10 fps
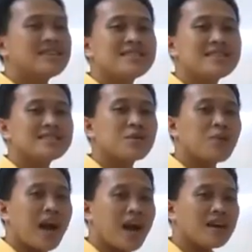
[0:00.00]
the
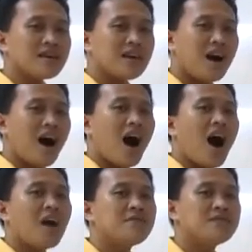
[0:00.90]
square
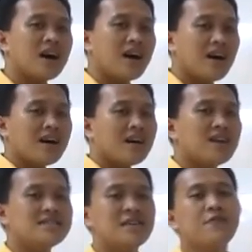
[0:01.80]
of the
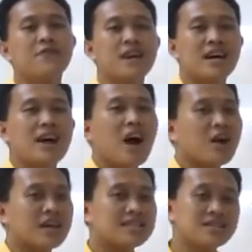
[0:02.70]
difference
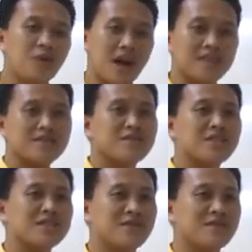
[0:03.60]
or its squares of
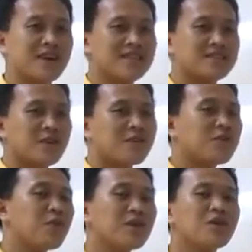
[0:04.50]
their difference. So
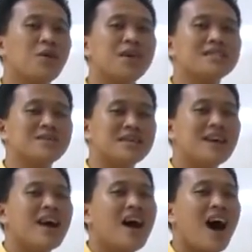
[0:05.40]
if you are going to
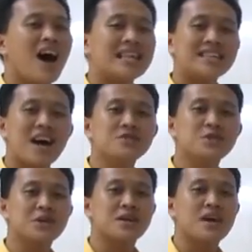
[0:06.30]

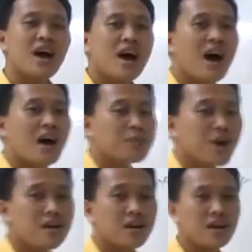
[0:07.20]
encounter a
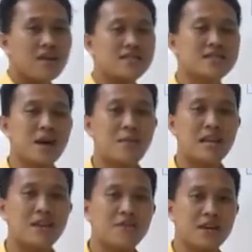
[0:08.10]
product of a sum
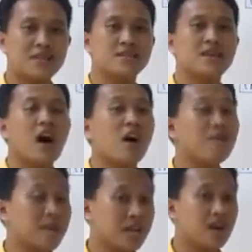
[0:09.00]
and difference of
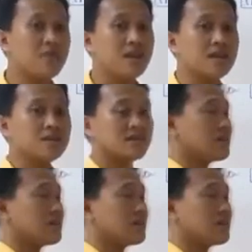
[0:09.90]
binomials,